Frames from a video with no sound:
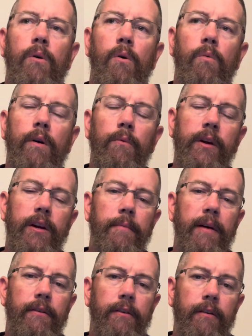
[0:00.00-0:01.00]
when we come
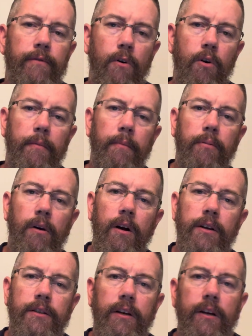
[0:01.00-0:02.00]
out to your farm and
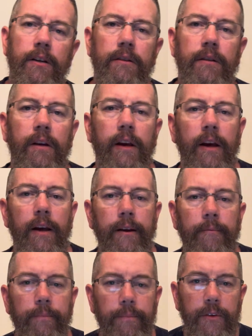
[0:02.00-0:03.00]
process
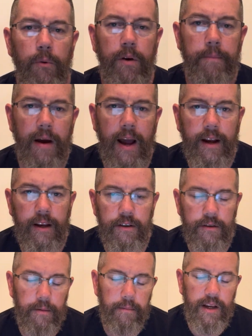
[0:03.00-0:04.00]
and we
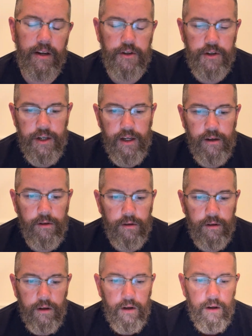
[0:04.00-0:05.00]
package, the meat is
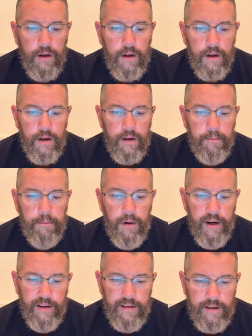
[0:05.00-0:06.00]
chilled,
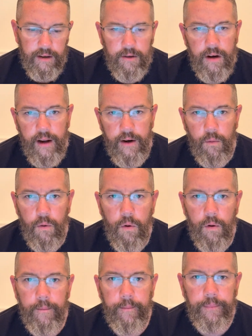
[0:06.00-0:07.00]
but it's still kind of
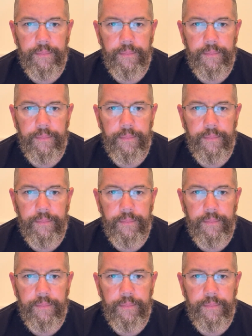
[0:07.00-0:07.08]
warm.